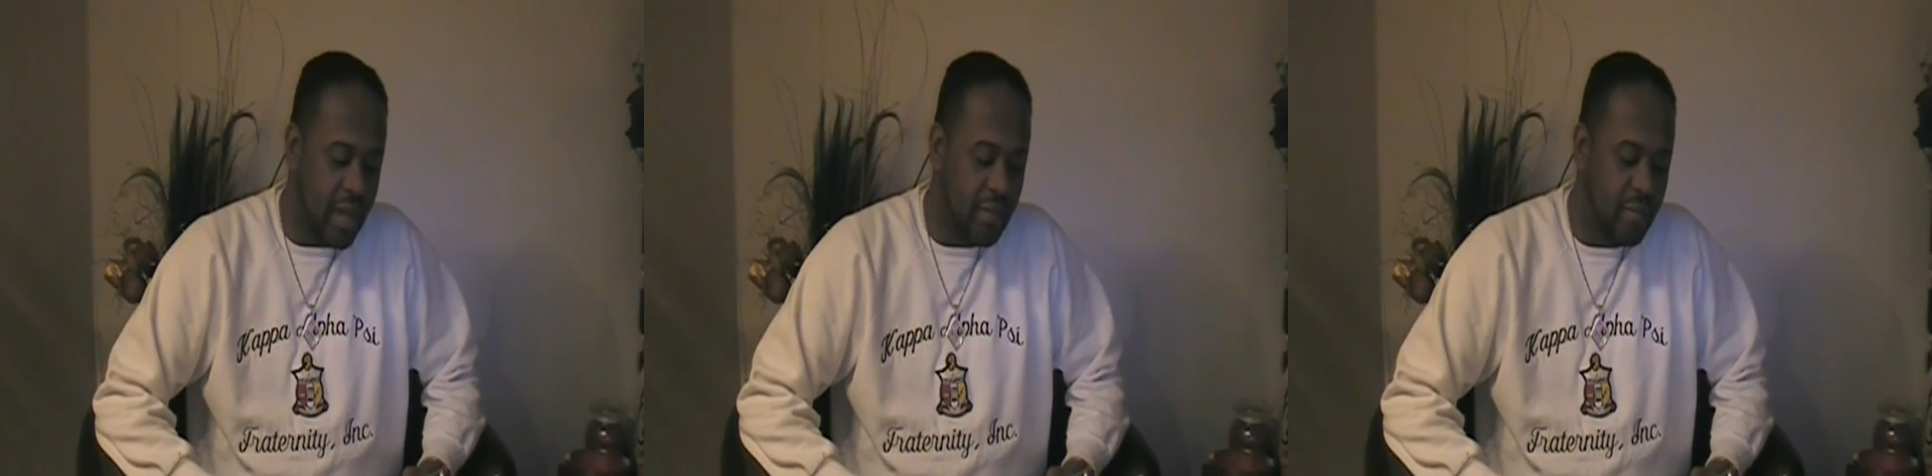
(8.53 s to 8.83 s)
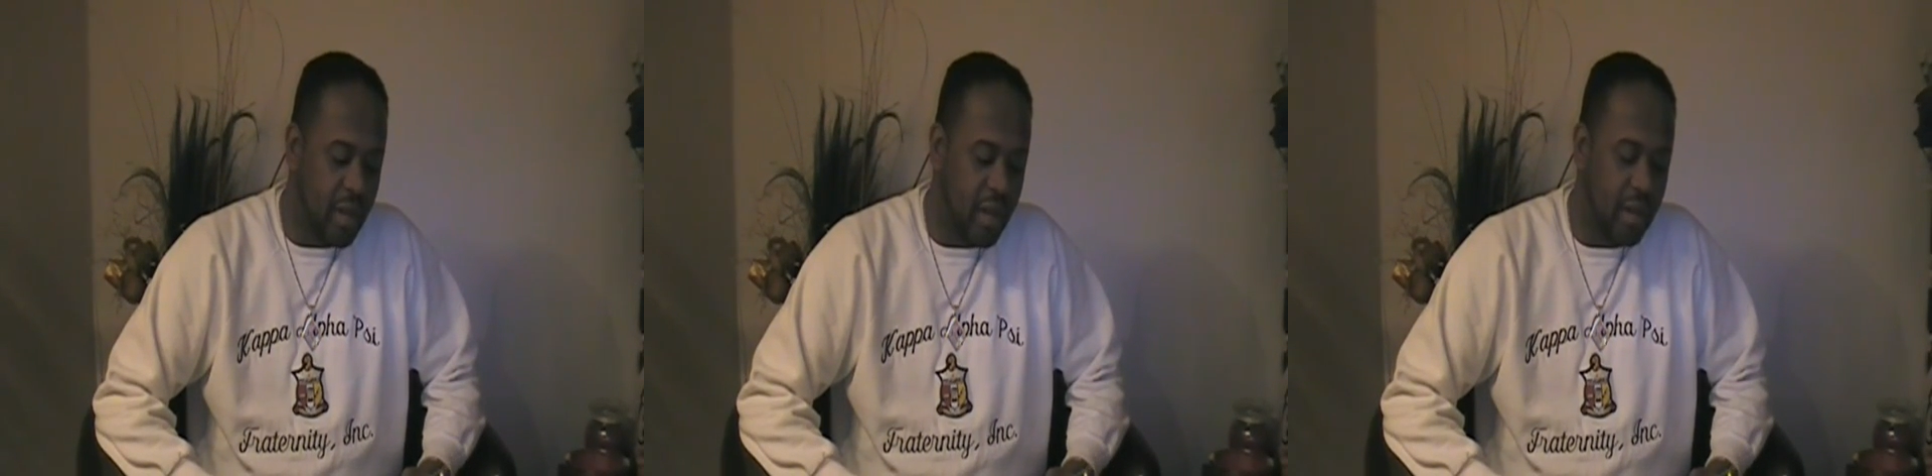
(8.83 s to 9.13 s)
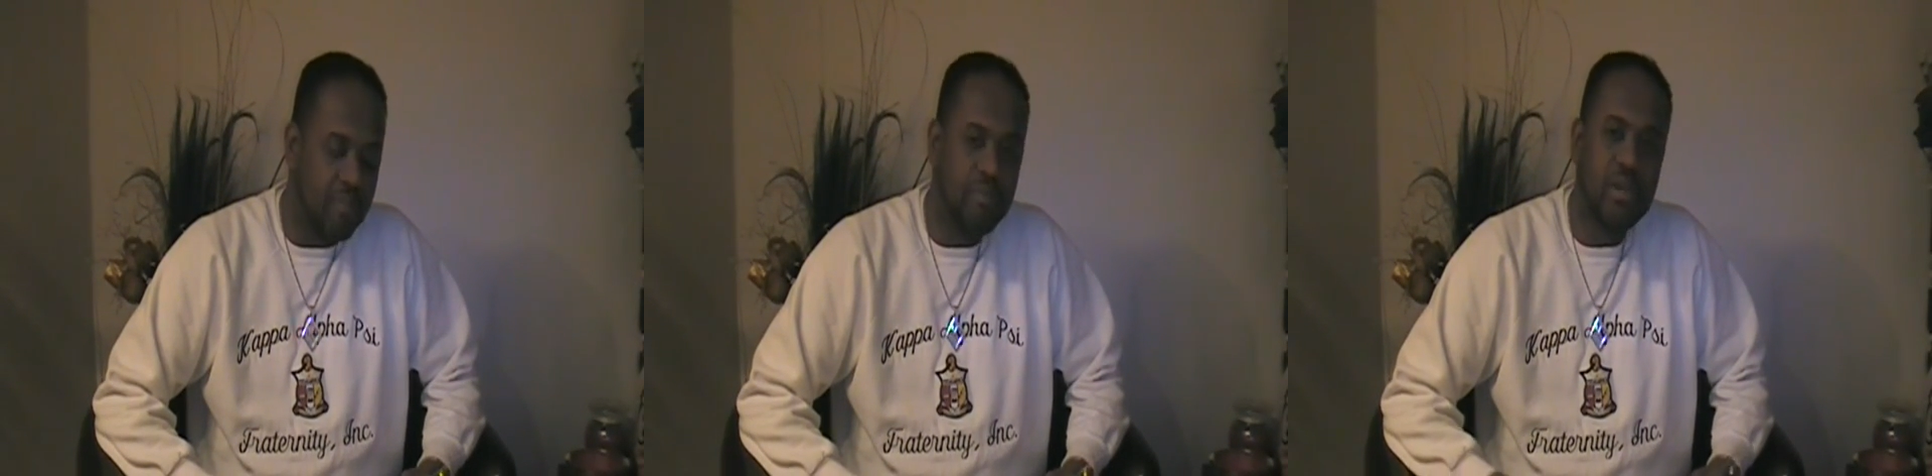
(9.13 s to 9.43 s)

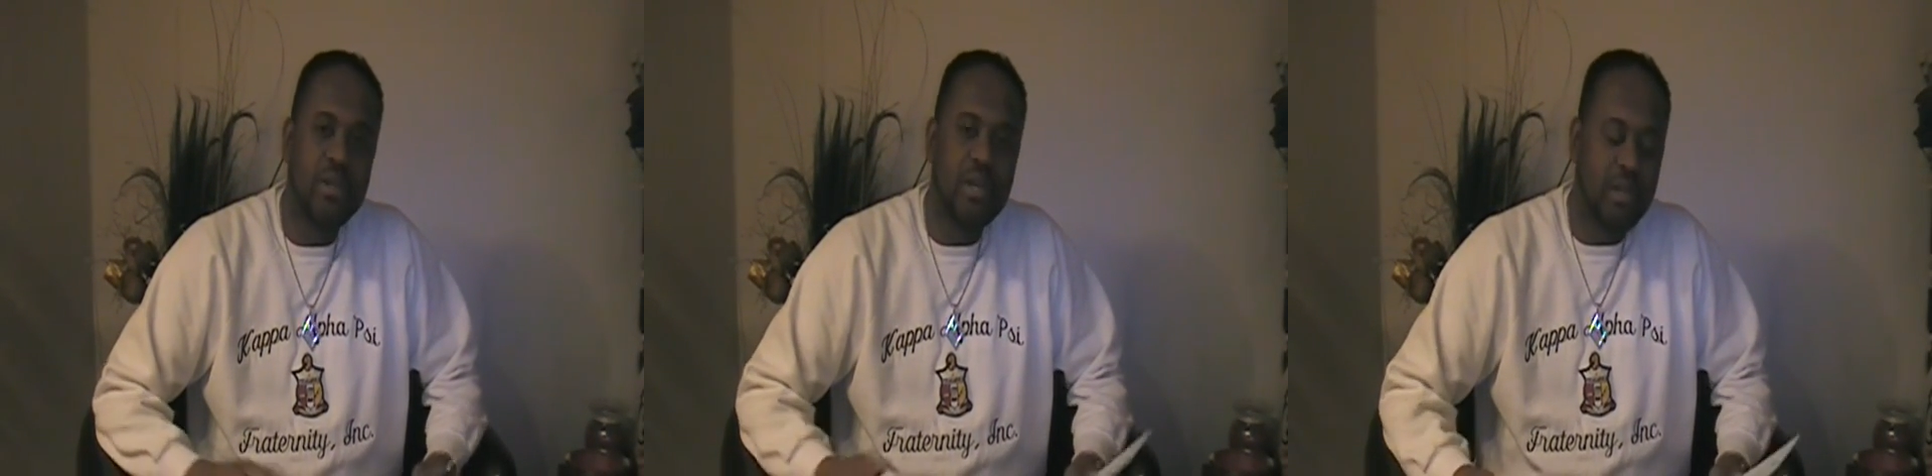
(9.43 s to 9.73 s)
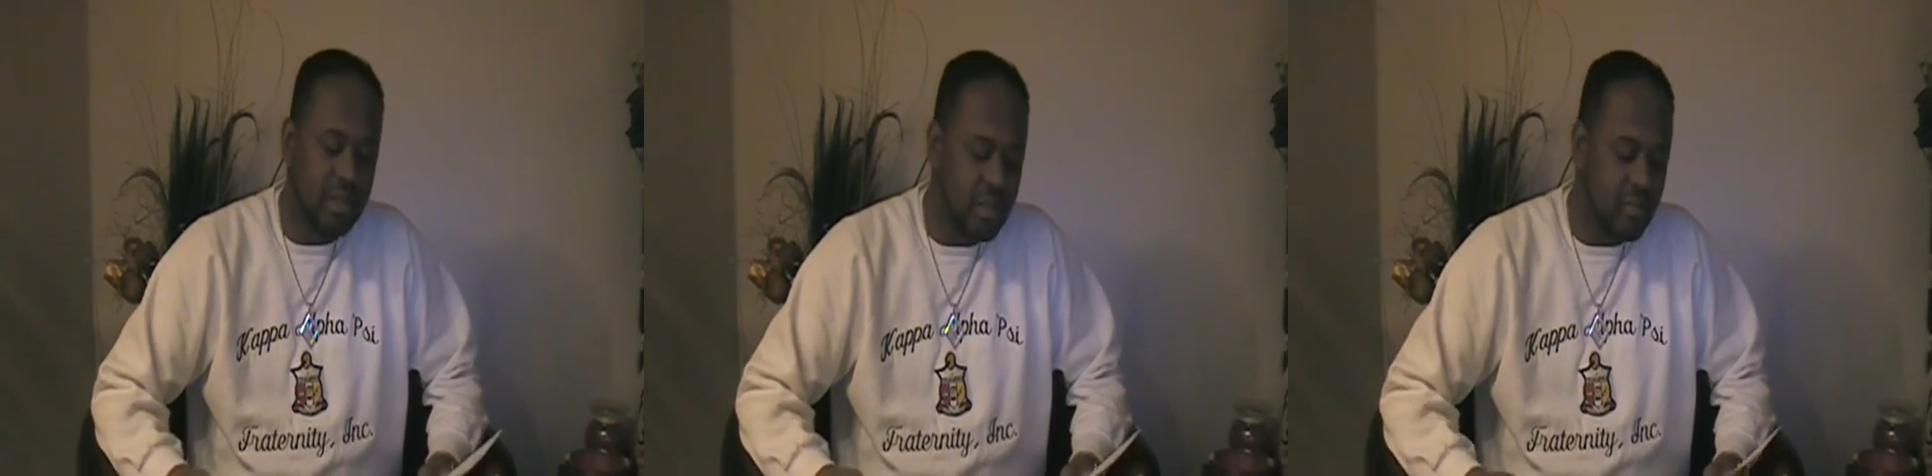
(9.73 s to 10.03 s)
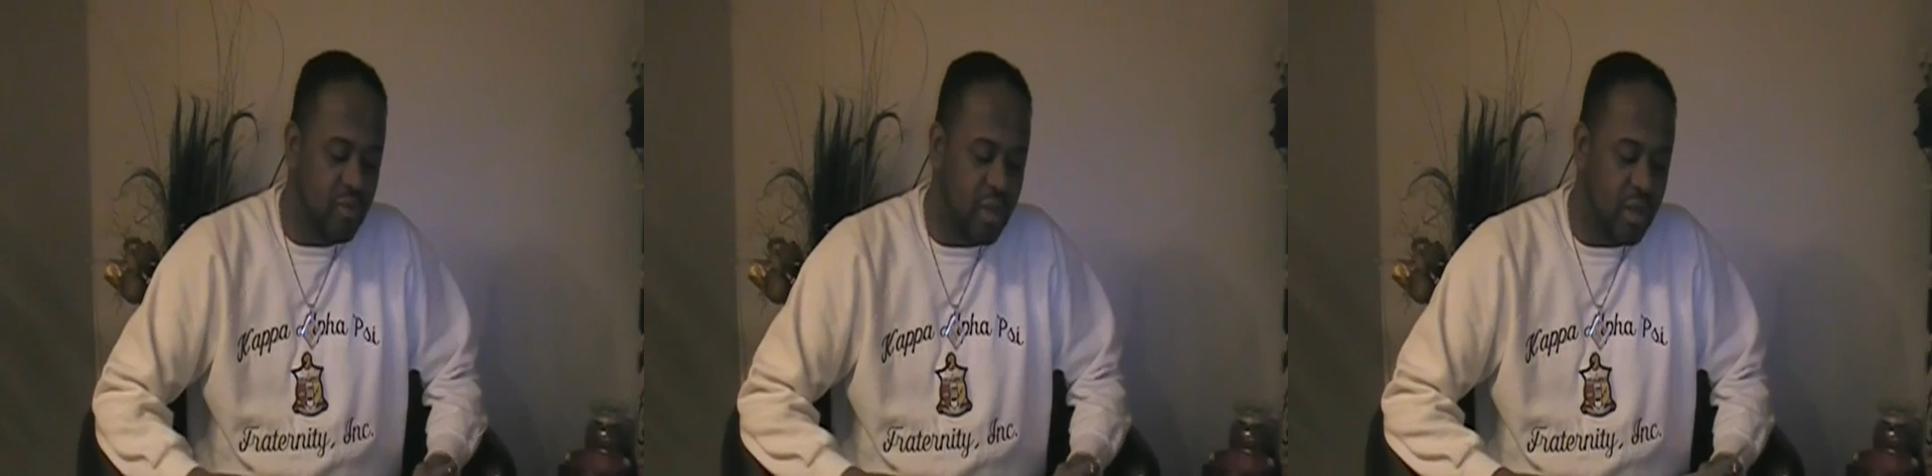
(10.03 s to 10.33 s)
am conducting
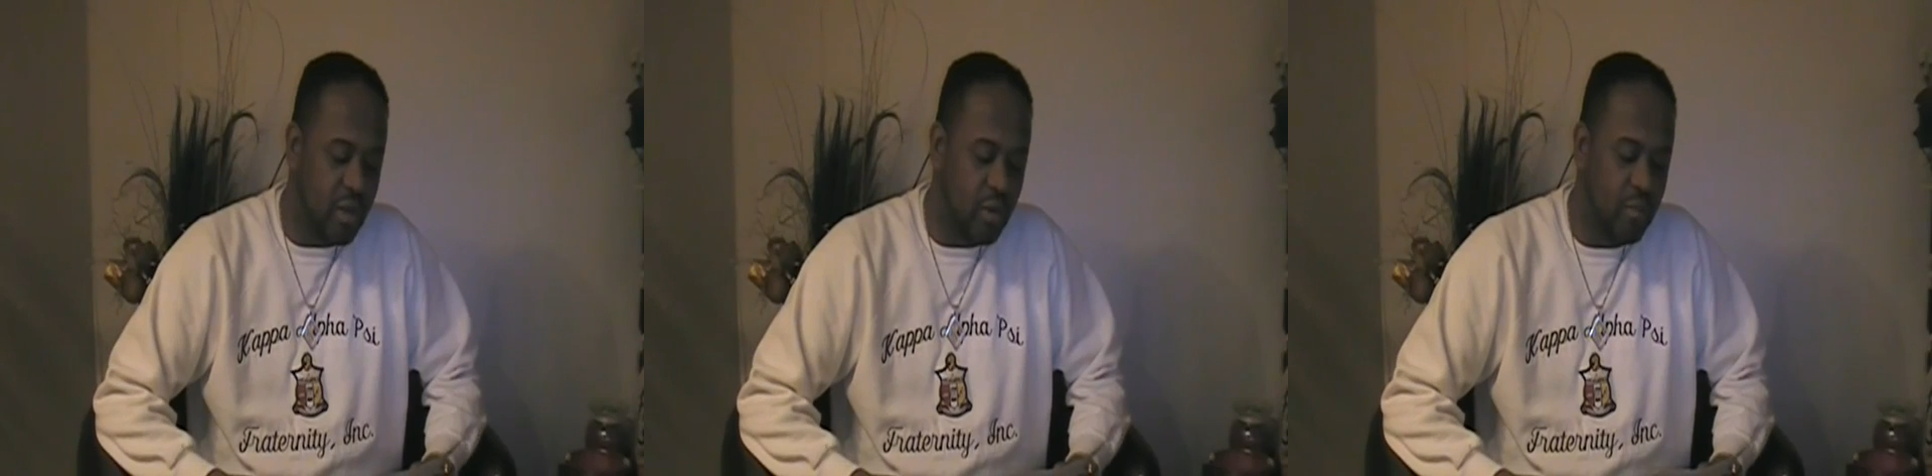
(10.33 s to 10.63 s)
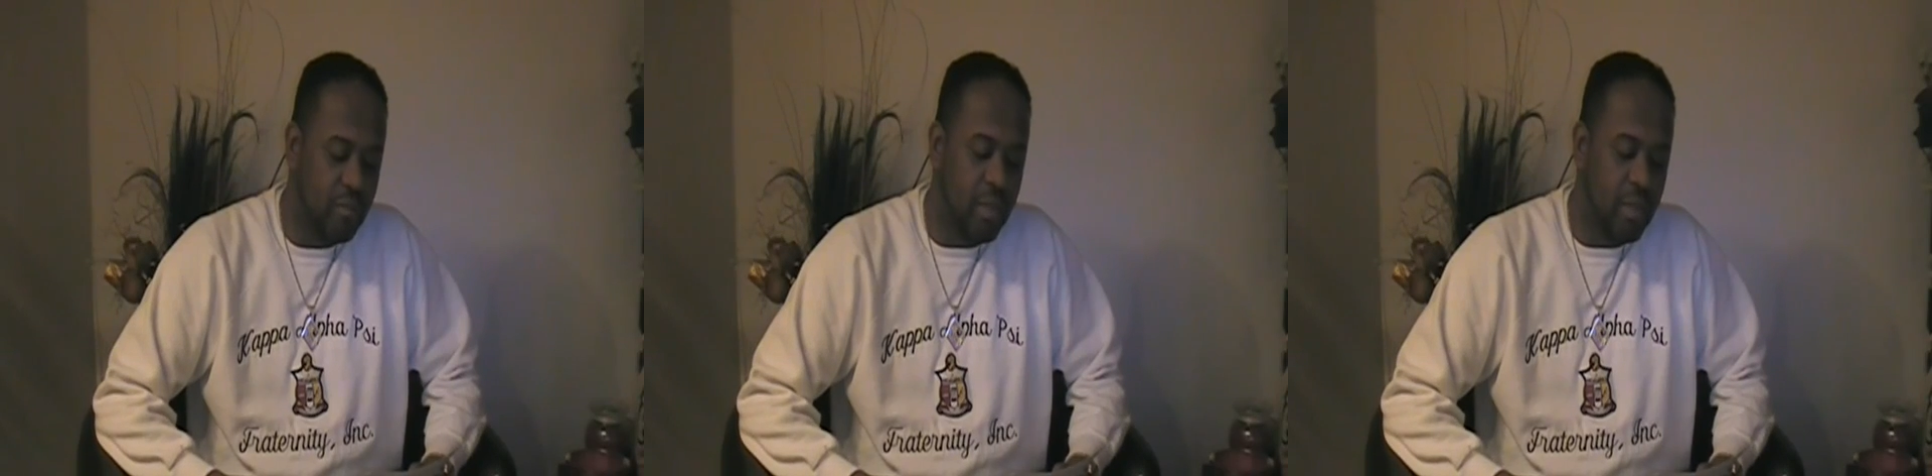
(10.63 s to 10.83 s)
this video